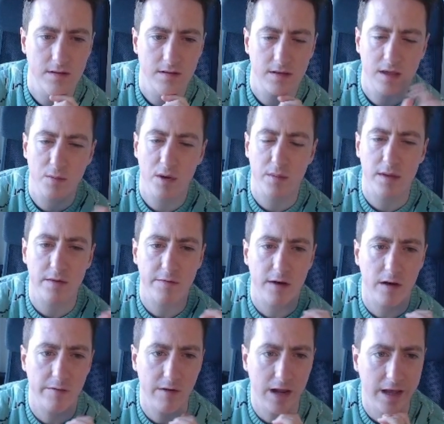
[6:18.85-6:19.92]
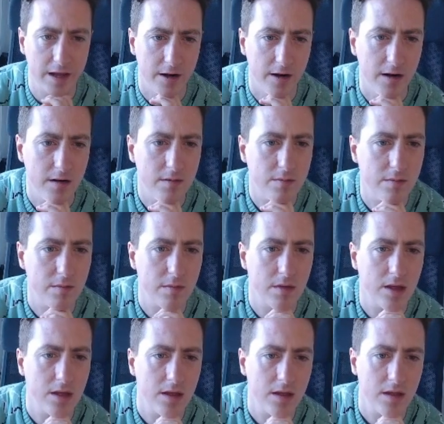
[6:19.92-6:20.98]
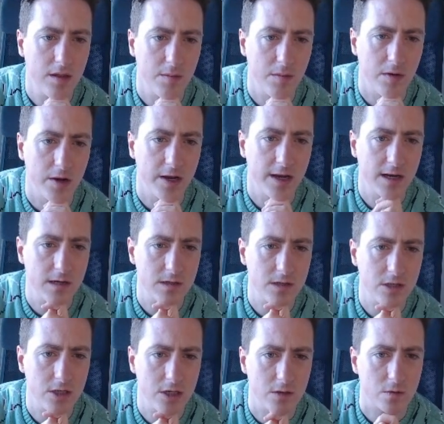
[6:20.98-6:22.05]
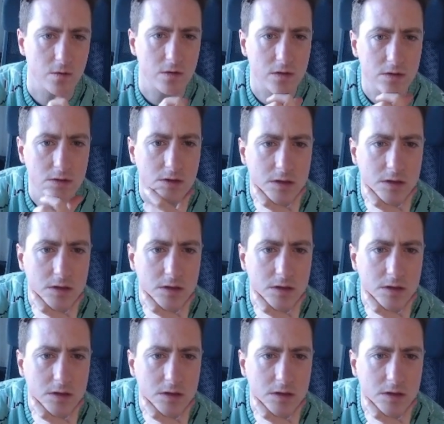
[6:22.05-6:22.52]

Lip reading: He might be involved later. But here's the juice.